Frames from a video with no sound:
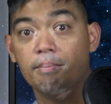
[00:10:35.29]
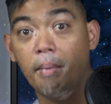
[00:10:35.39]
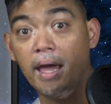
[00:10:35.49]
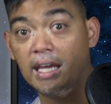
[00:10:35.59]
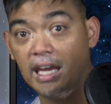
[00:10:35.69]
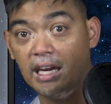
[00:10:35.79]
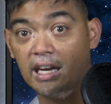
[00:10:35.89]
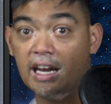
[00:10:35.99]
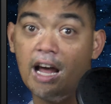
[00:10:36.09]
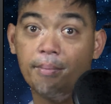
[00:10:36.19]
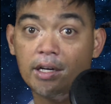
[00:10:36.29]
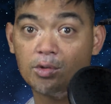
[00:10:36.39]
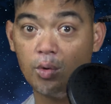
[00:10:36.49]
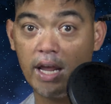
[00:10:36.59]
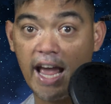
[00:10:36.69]
making and how
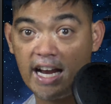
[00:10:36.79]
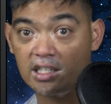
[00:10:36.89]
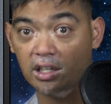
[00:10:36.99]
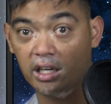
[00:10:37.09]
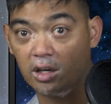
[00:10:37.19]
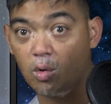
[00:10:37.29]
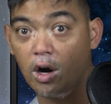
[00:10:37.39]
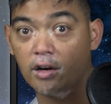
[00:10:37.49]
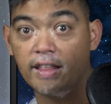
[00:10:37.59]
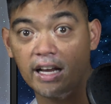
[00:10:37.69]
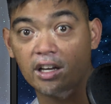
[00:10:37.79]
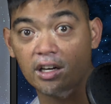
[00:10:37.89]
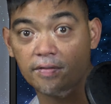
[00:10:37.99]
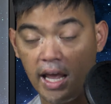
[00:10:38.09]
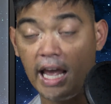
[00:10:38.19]
much we actually acquired that
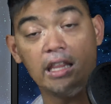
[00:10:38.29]
good.